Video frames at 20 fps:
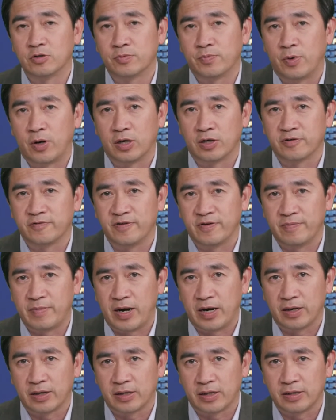part of
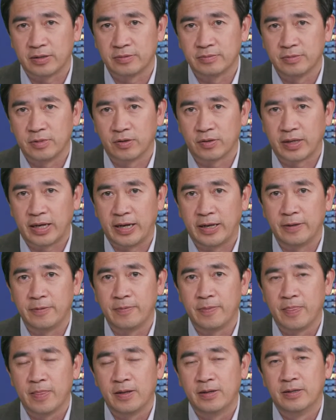America.
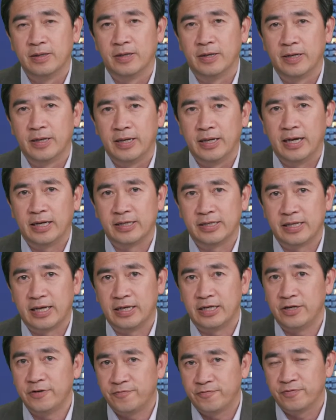And
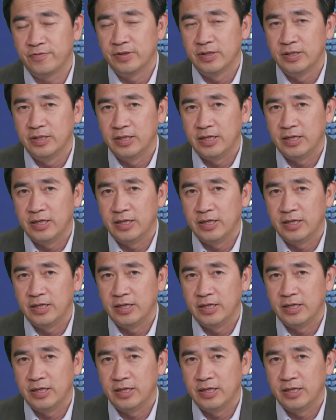then if